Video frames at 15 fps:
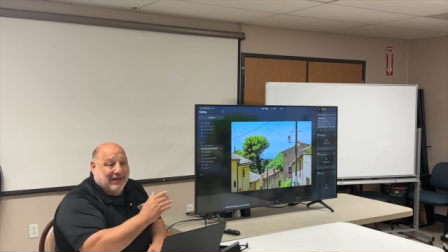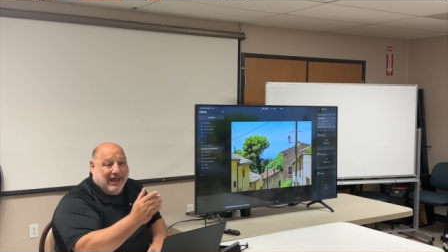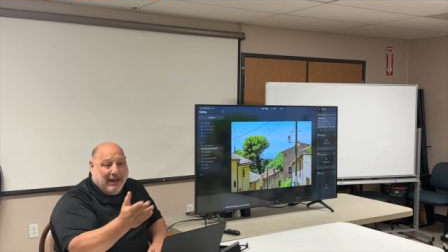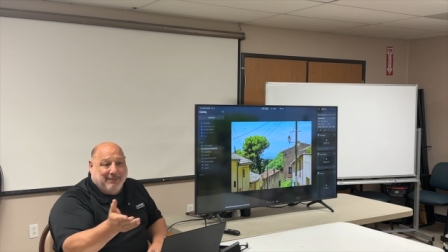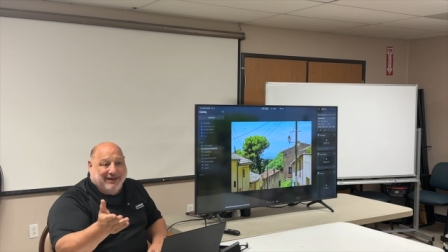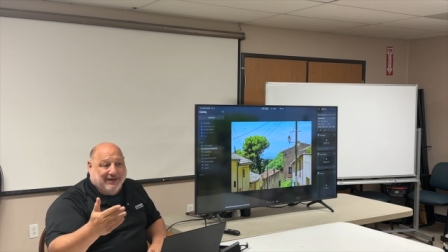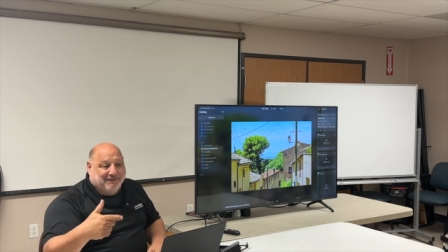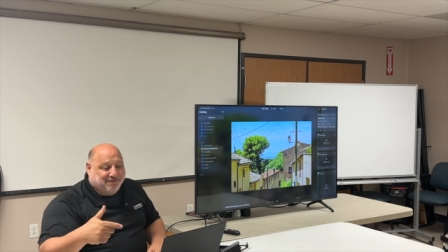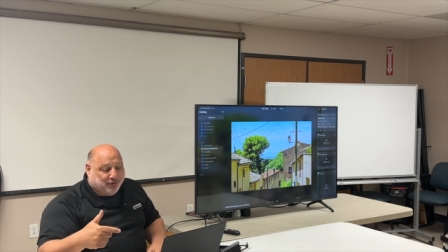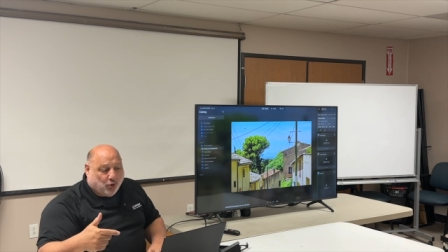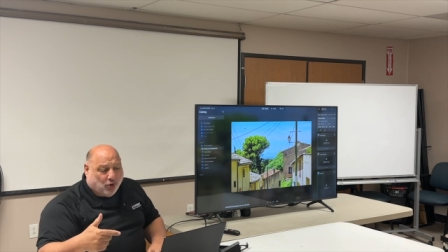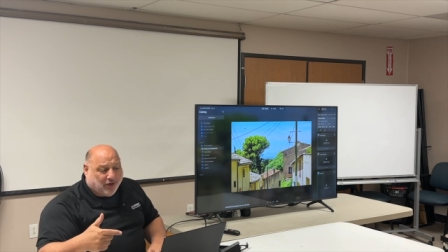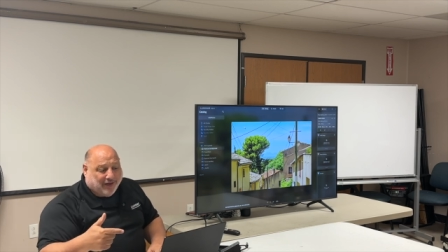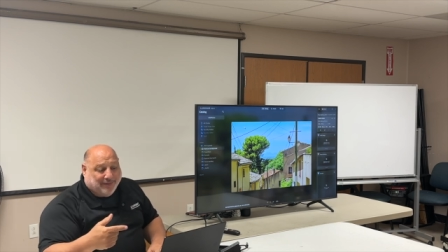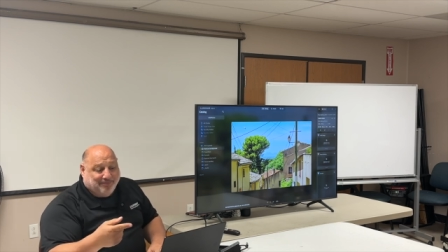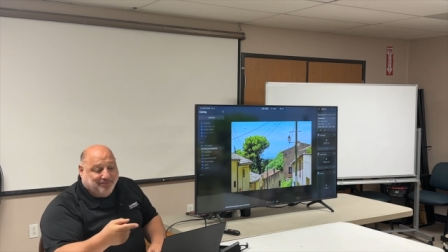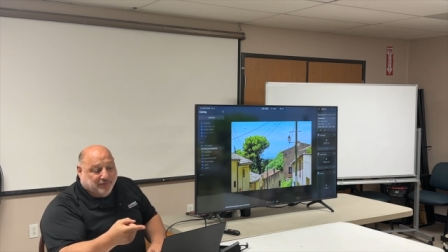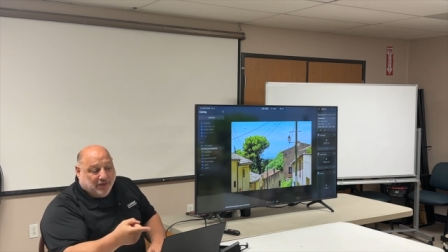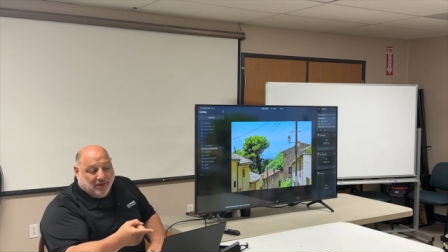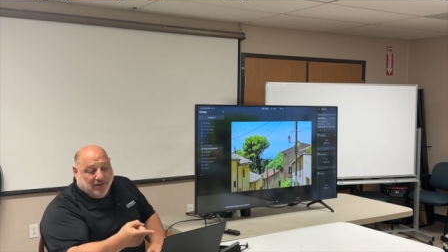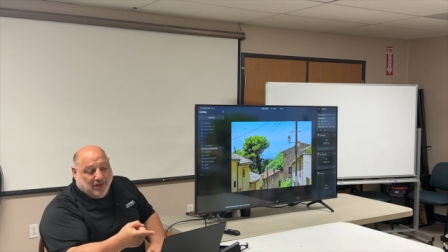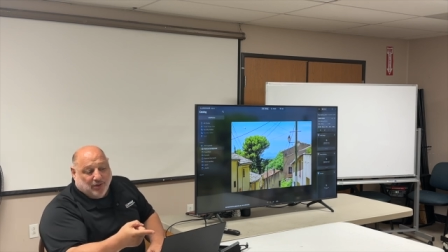I mean, in Florida,
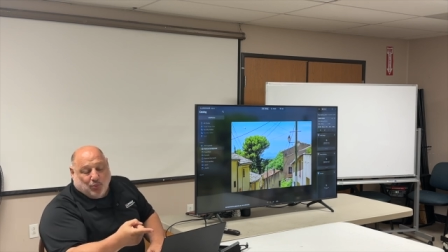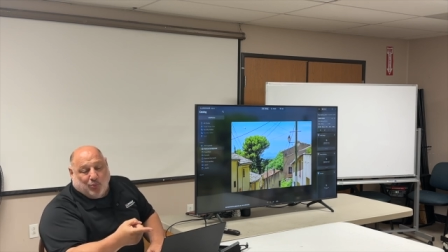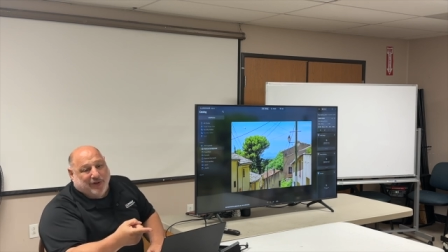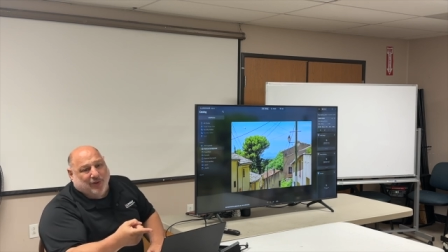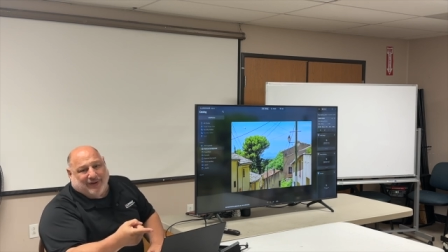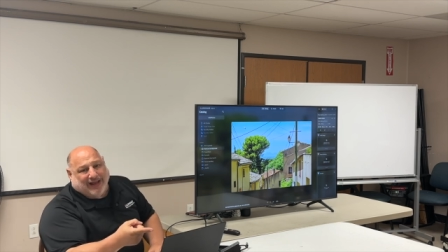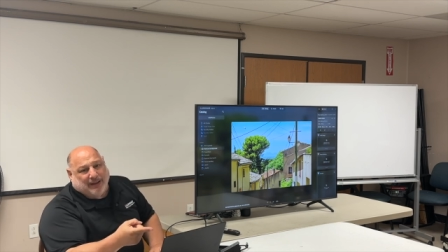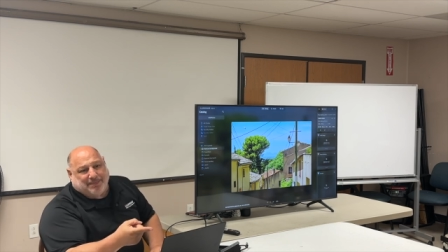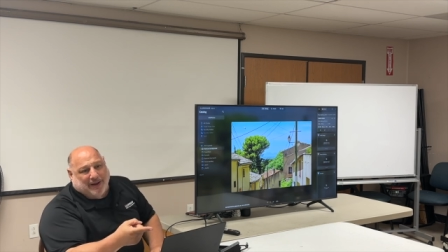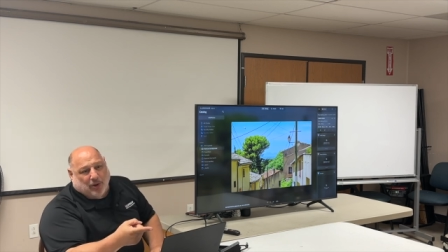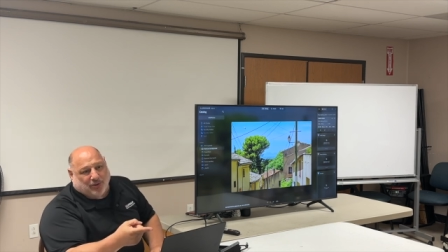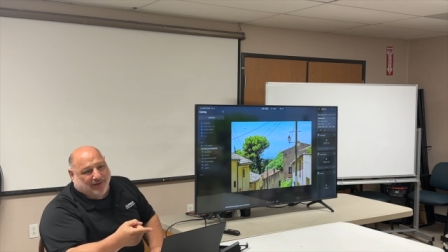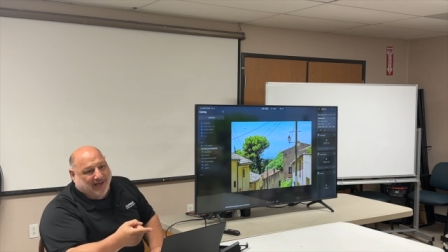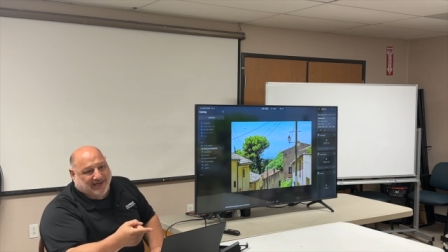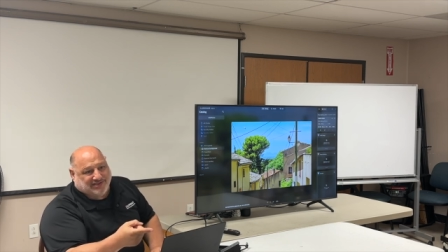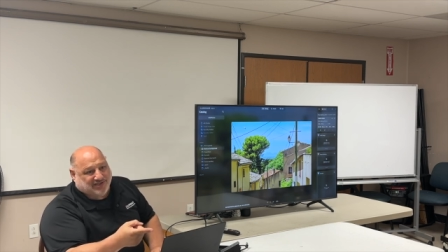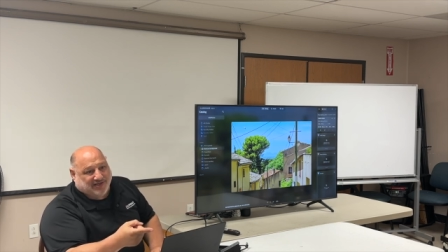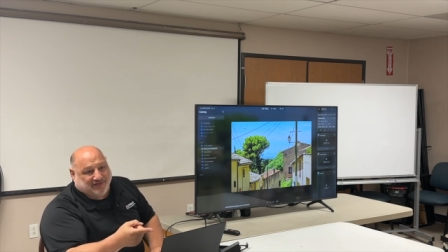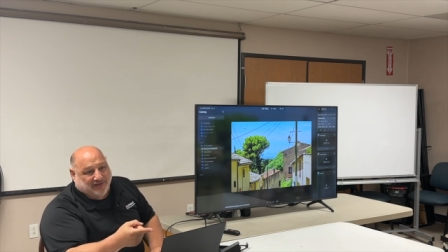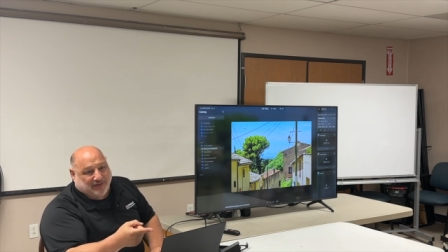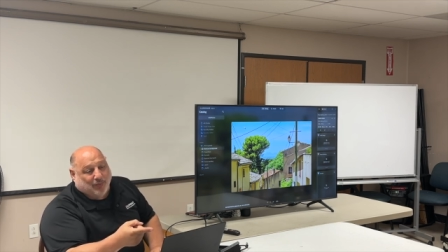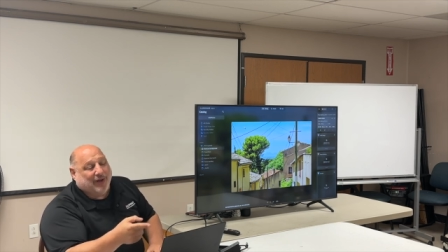we don't have power lines like
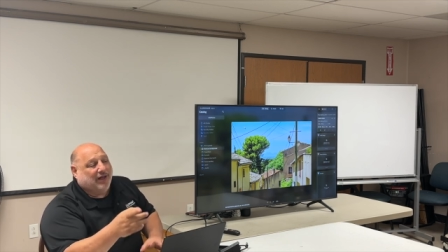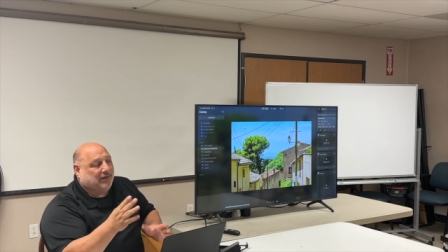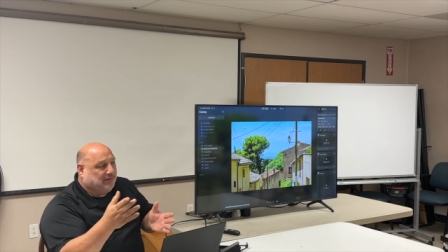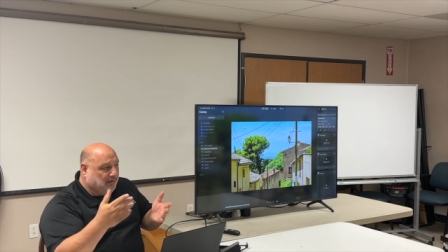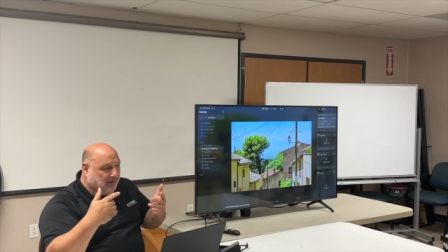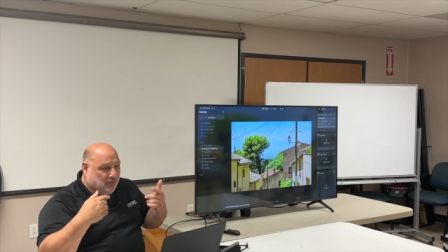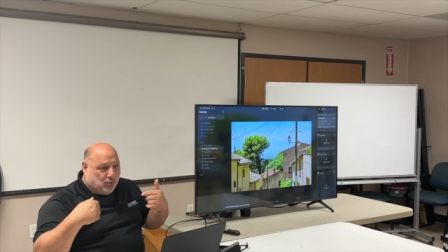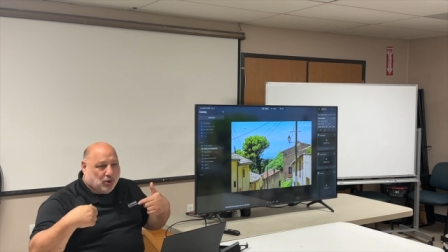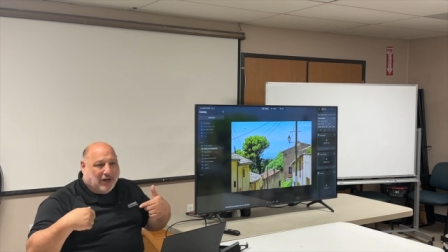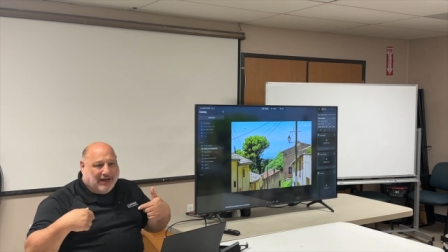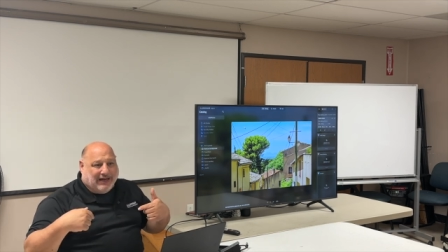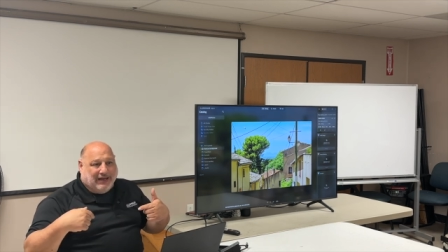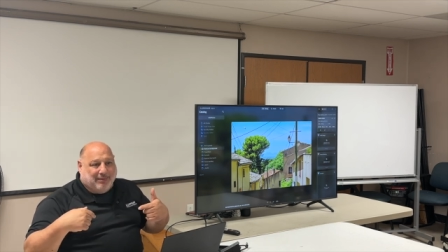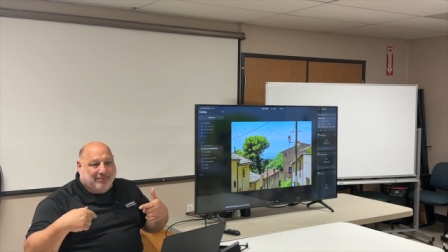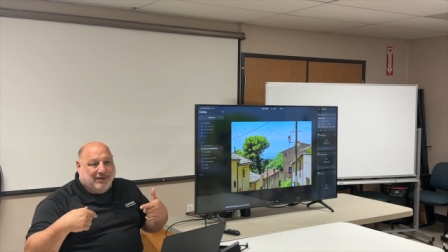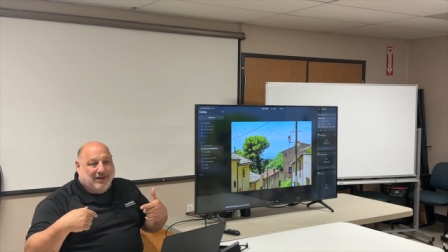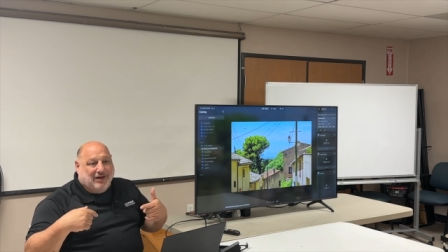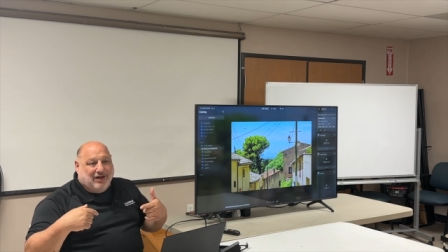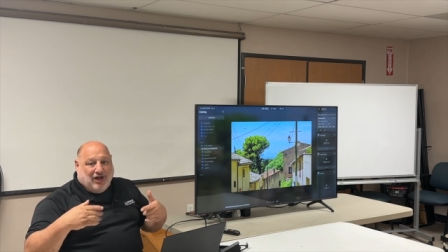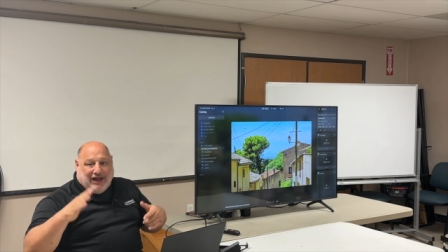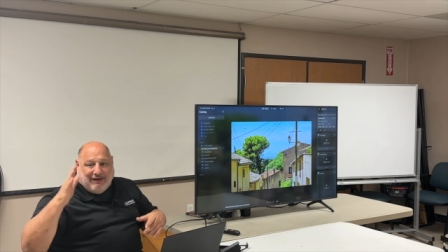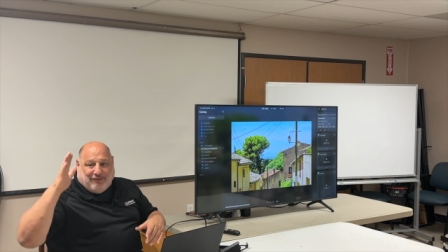that. Well, where I am,
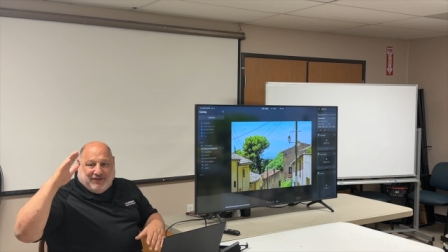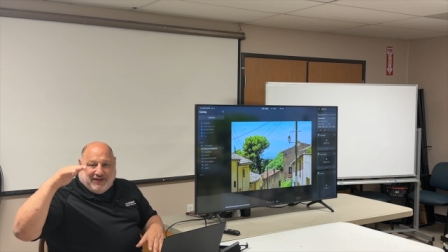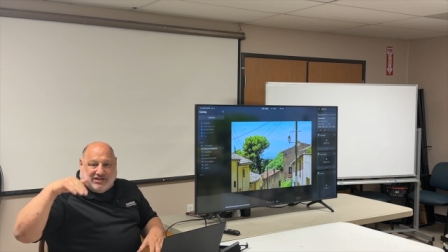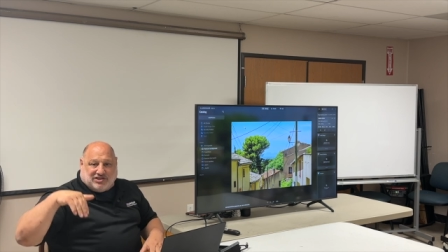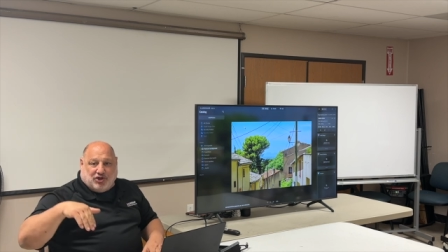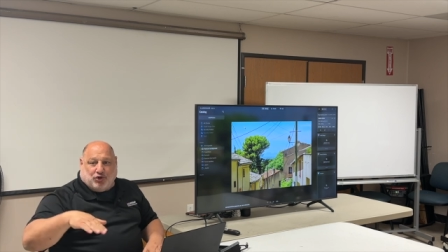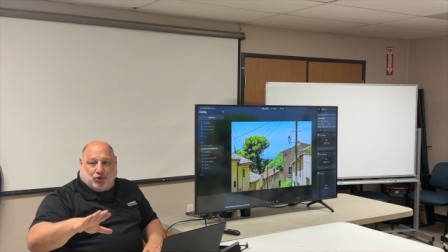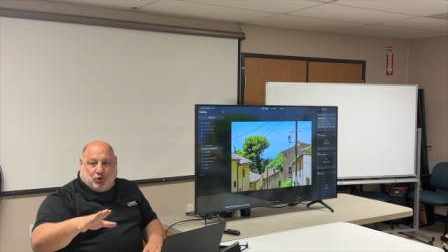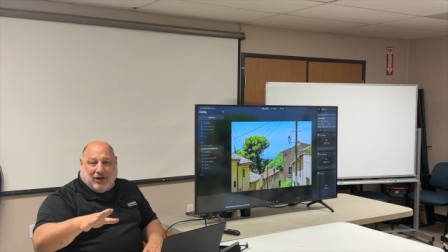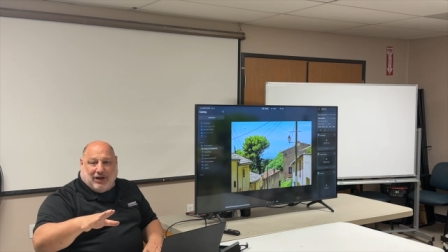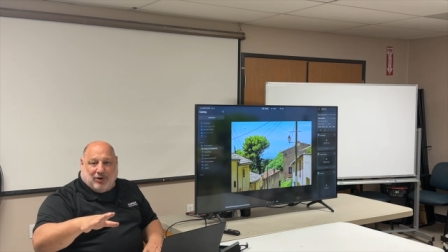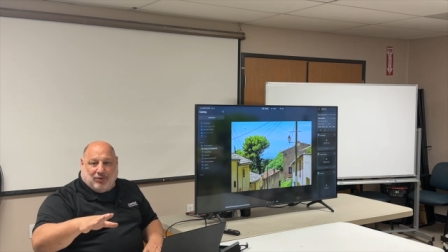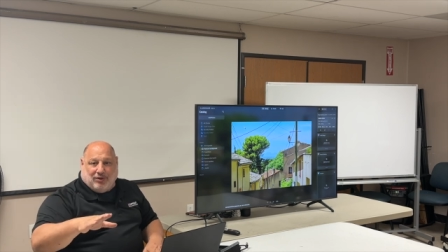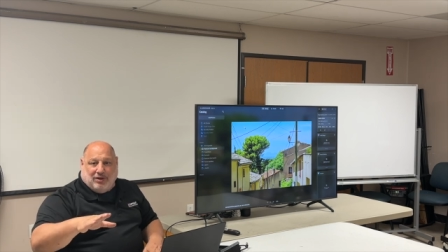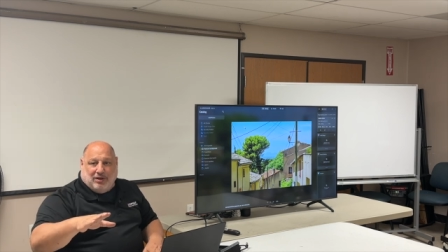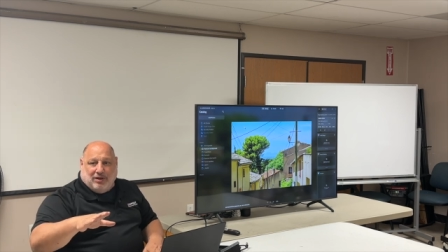everything is underground.